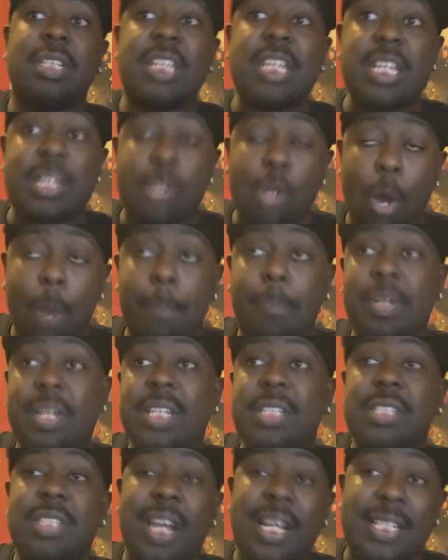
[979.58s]
the
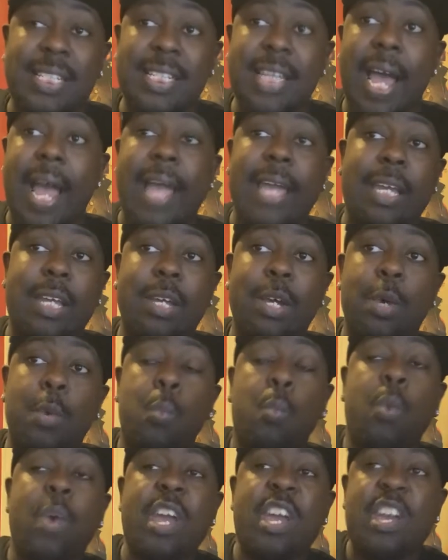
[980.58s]
goblins' attack
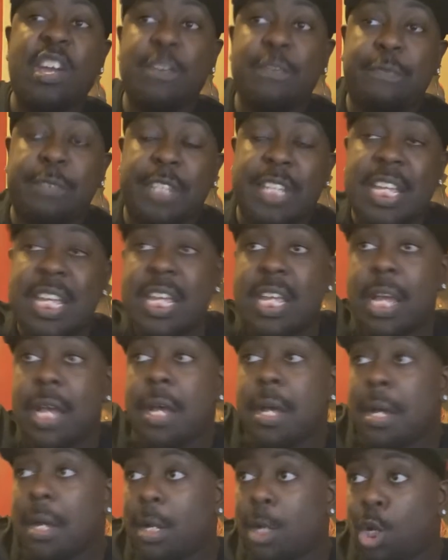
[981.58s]
with the
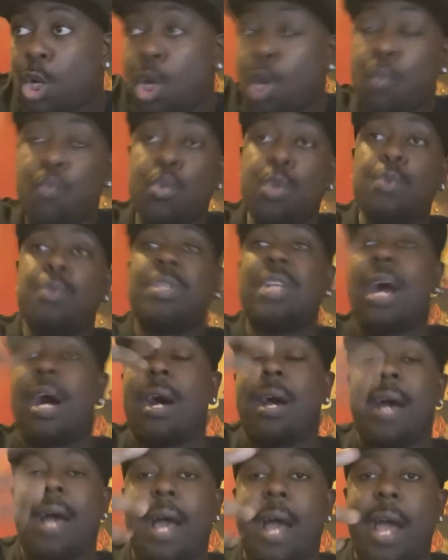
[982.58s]

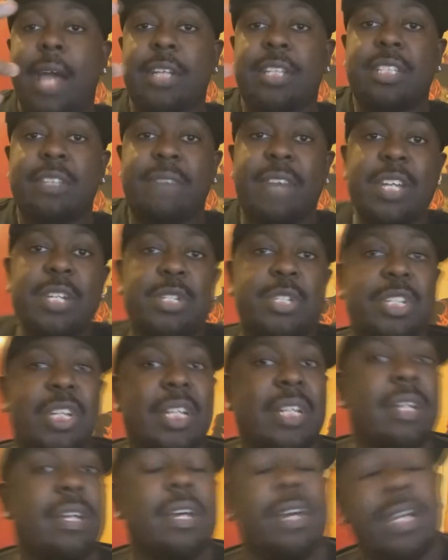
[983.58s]
Garuda
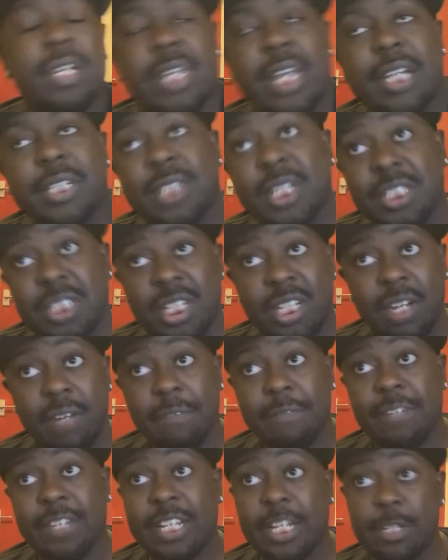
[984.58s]
activation. Yes, that's
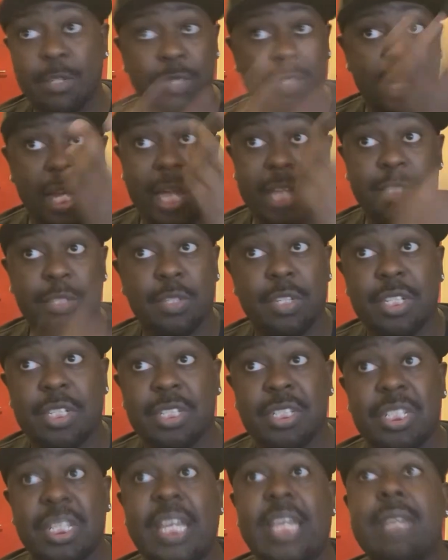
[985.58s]
another thing that you, as you
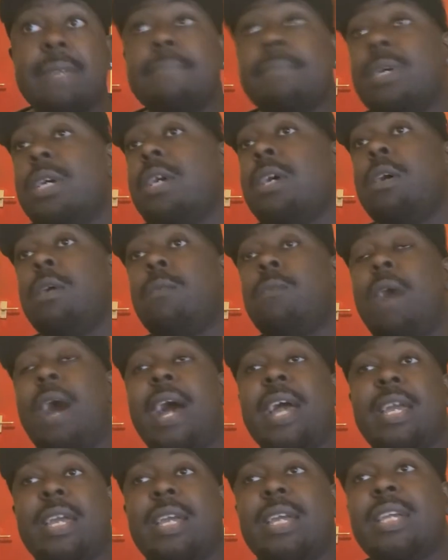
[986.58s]
could see,
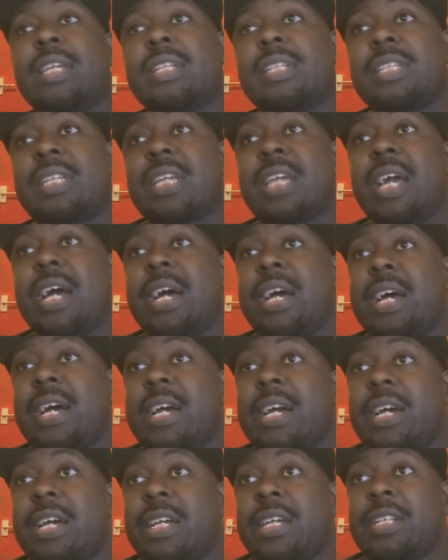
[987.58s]
right, in the
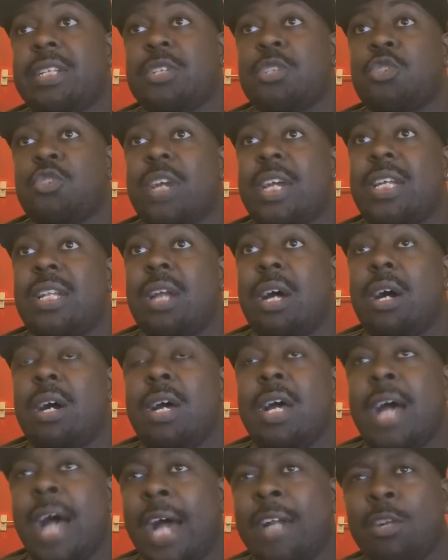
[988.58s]
uh, in the
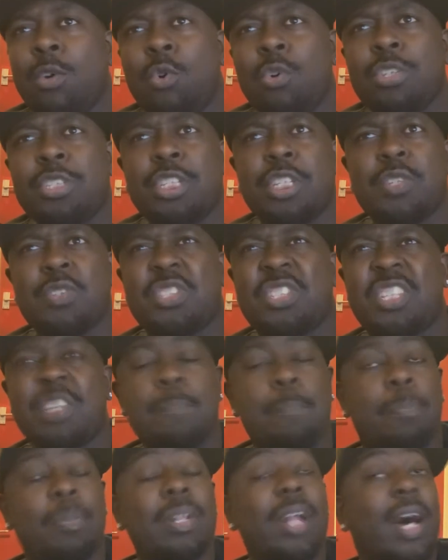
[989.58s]
trailer. And also you
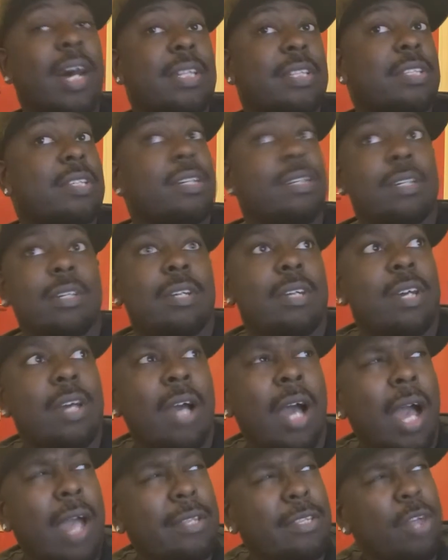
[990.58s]
see blood.
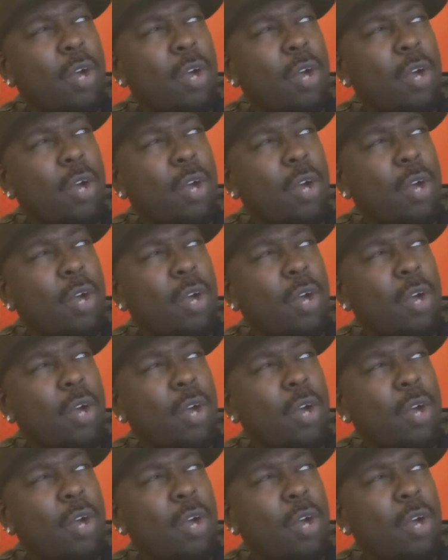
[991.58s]
I